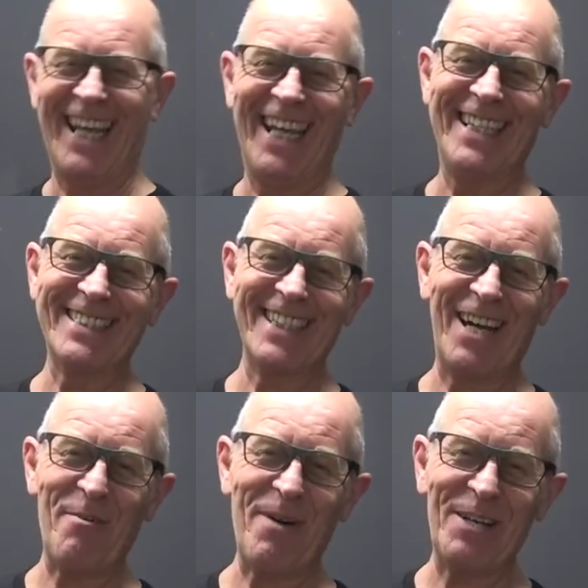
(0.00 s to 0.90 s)
Isn't
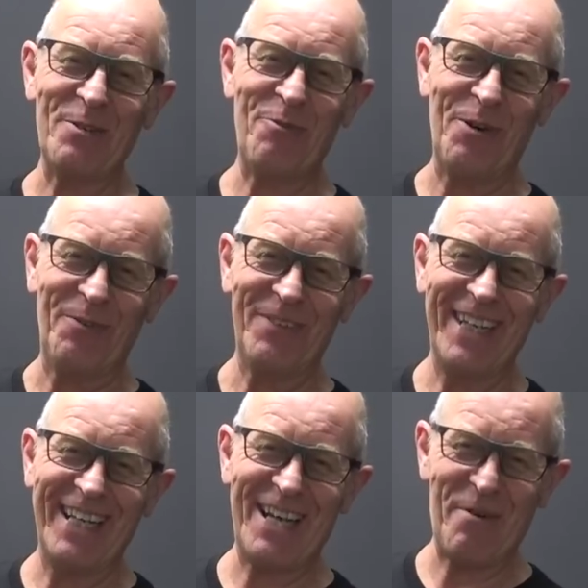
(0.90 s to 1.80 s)
that wonderful?
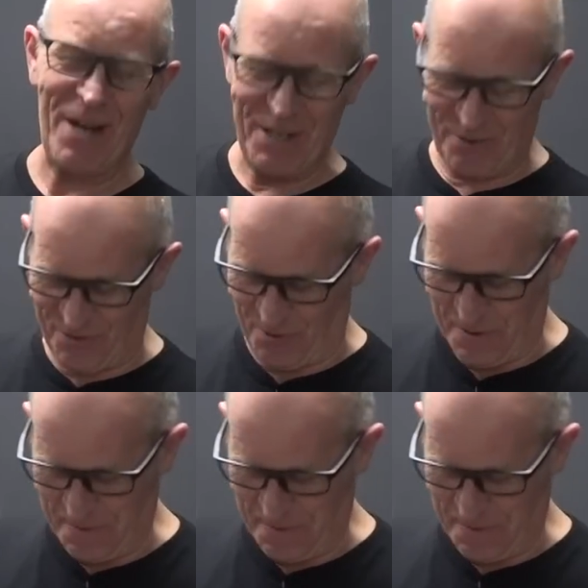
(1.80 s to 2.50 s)
Isn't that wonderful?